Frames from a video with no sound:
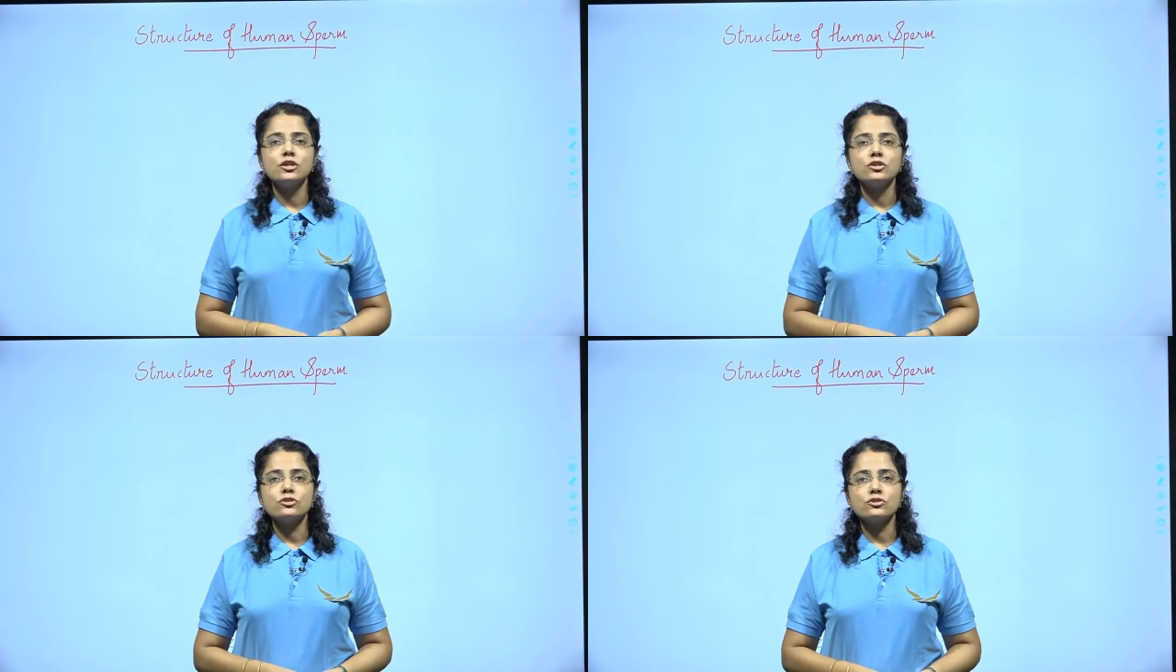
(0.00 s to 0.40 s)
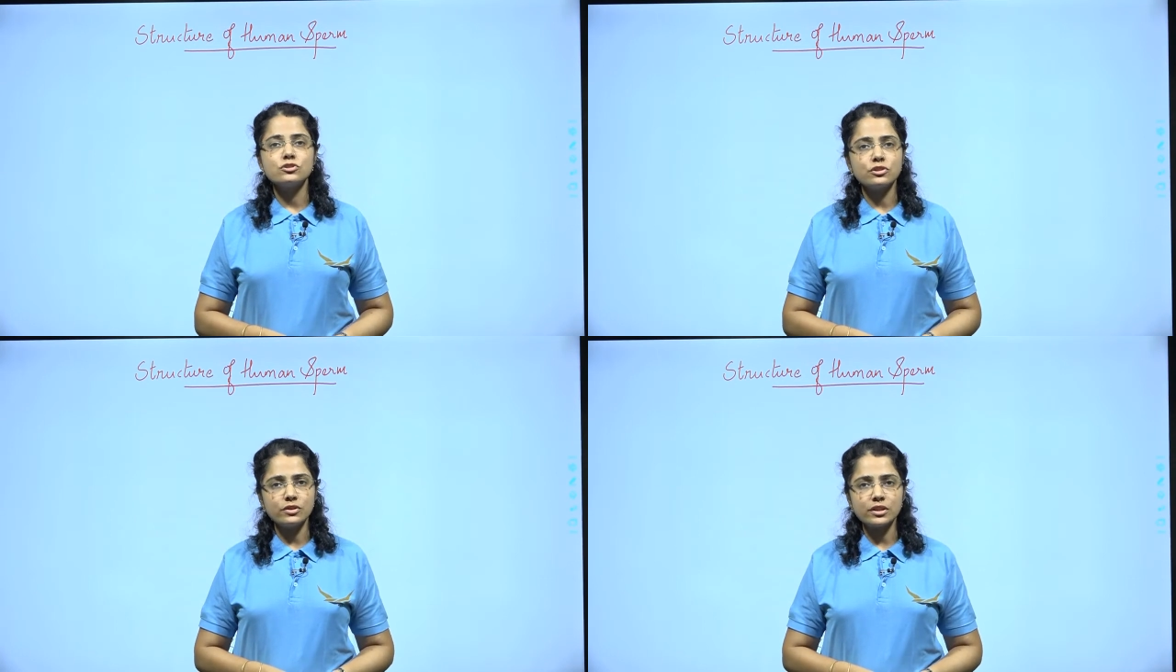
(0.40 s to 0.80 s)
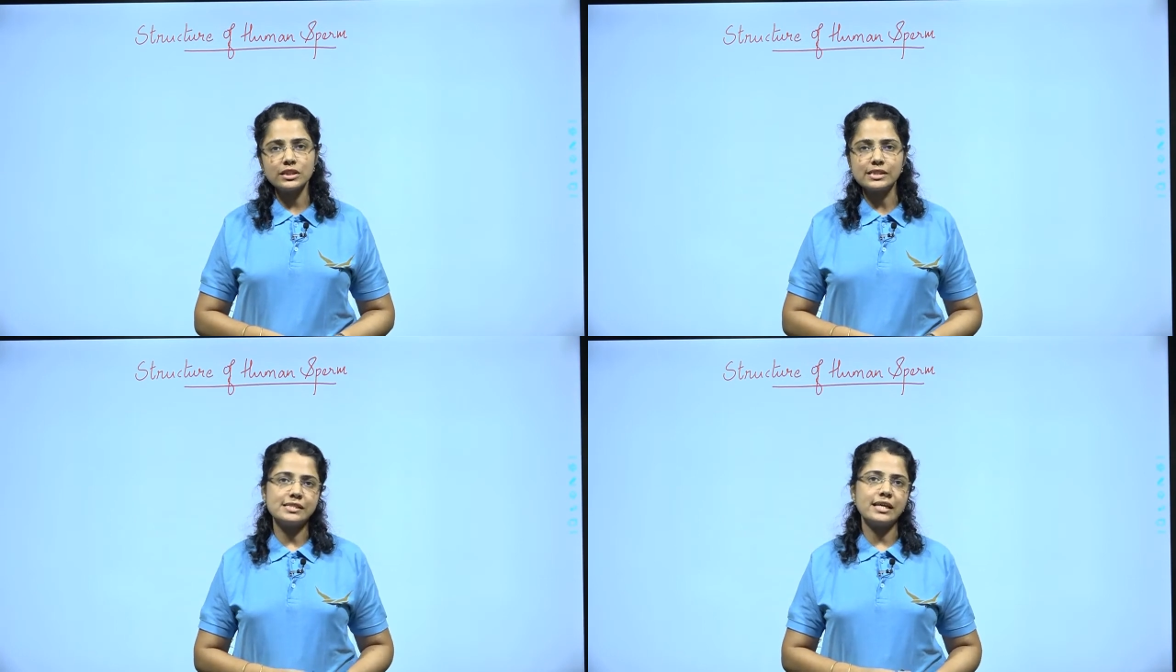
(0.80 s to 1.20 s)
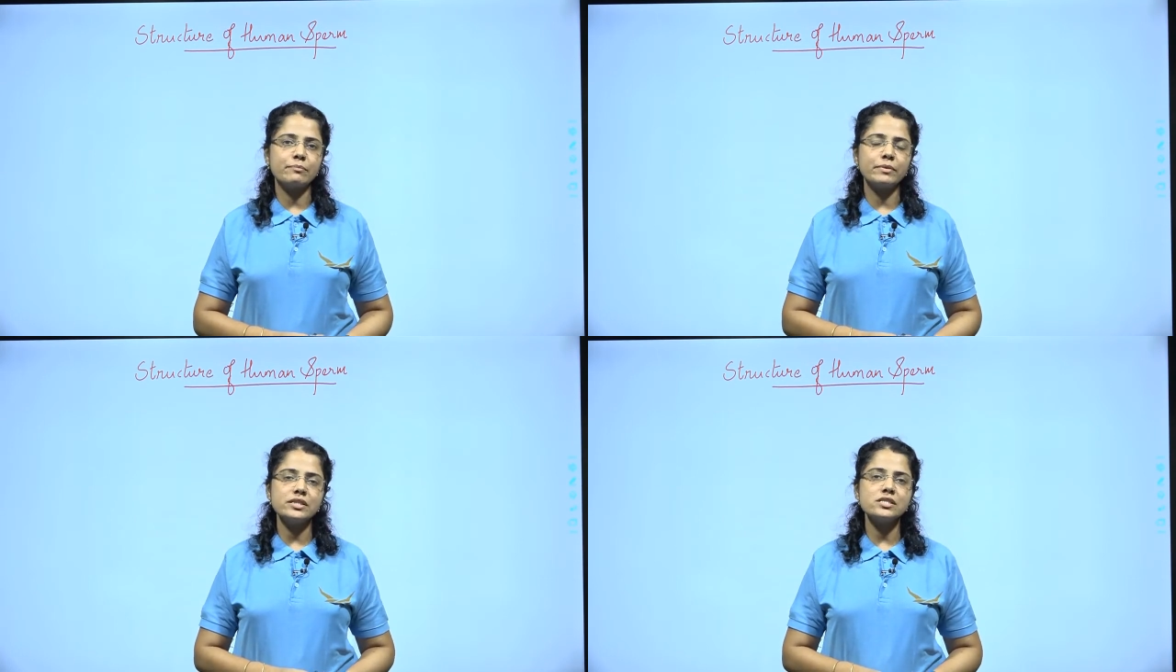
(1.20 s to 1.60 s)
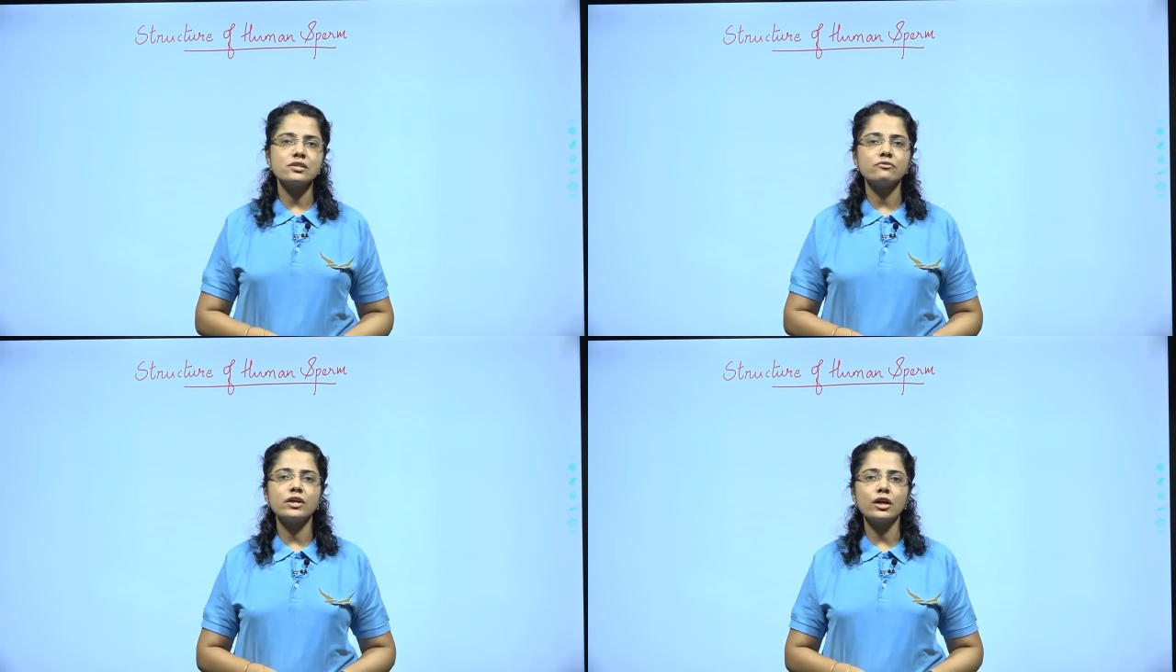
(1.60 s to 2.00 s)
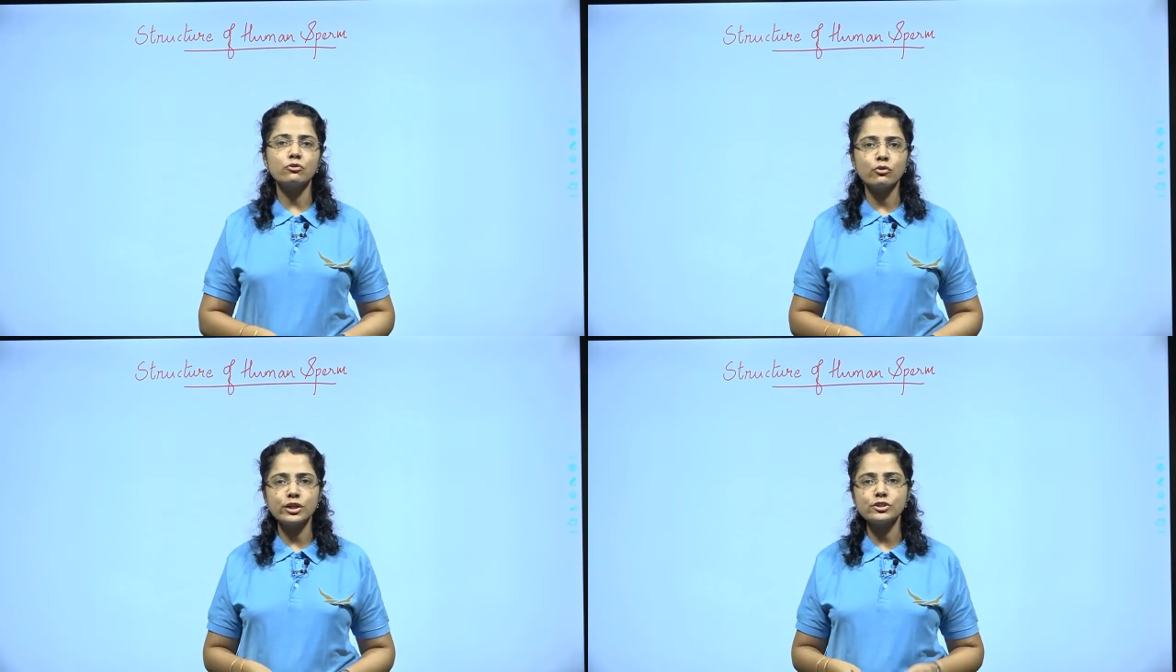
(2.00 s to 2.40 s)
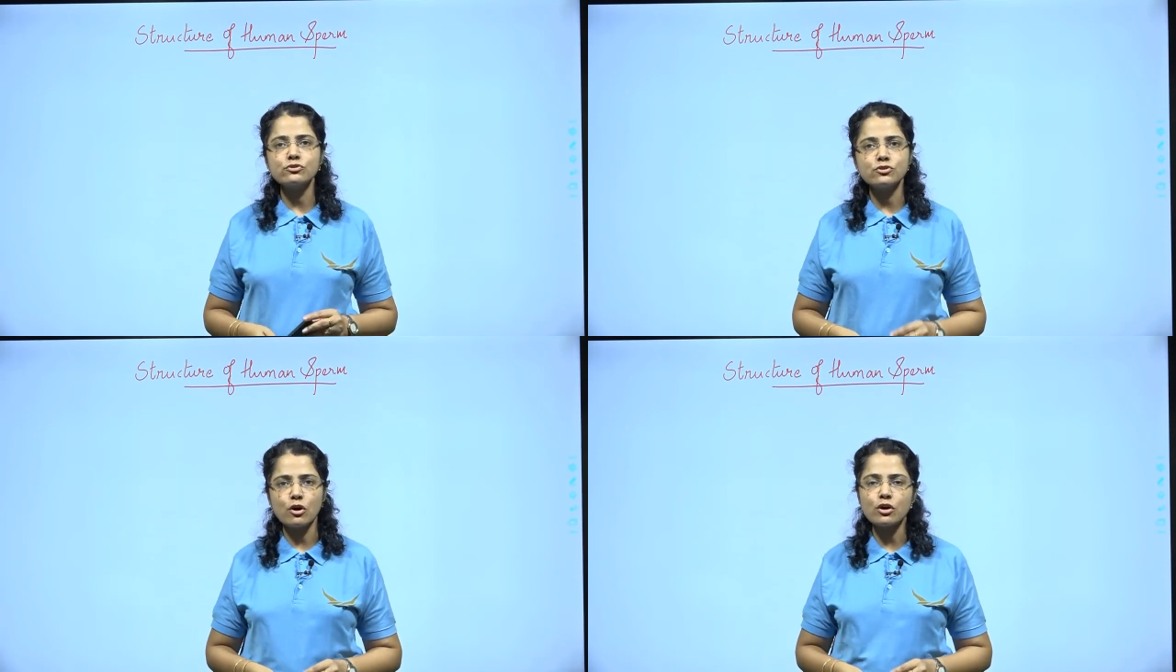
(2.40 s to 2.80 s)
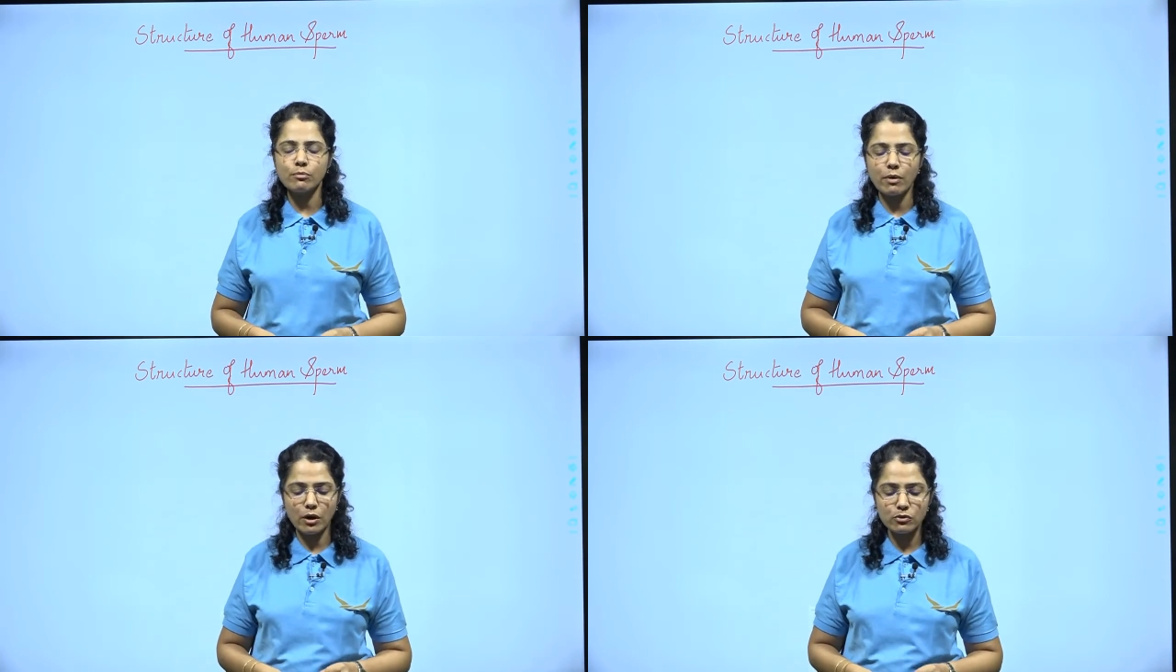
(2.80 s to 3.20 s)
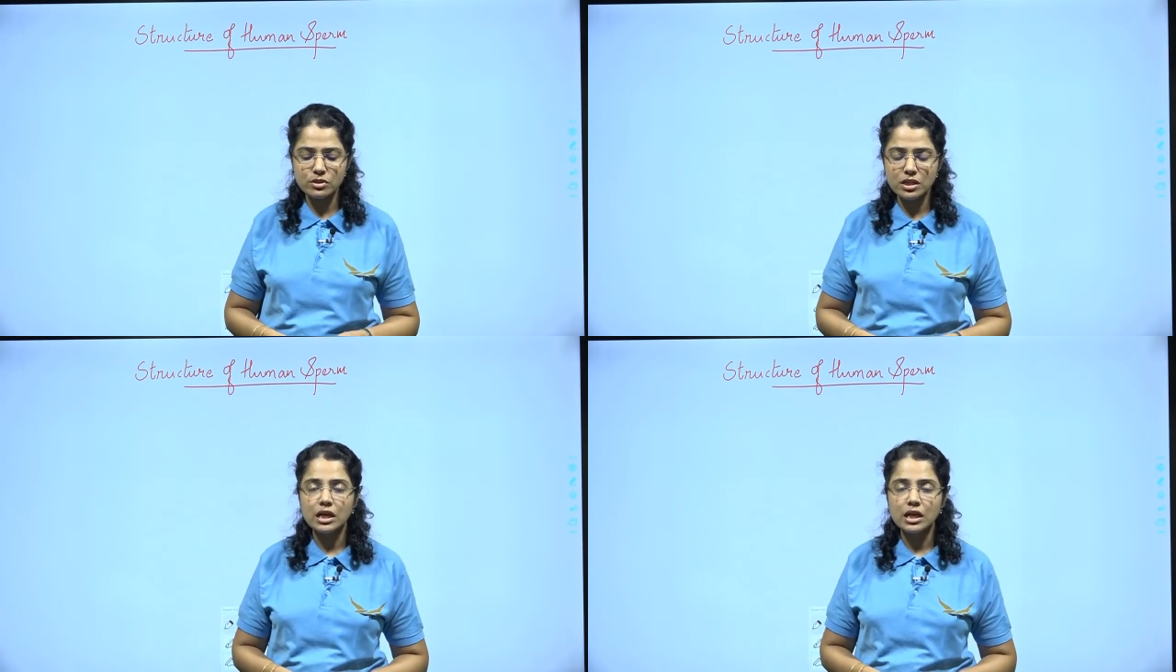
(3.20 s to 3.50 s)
So children, in this segment we are going to talk about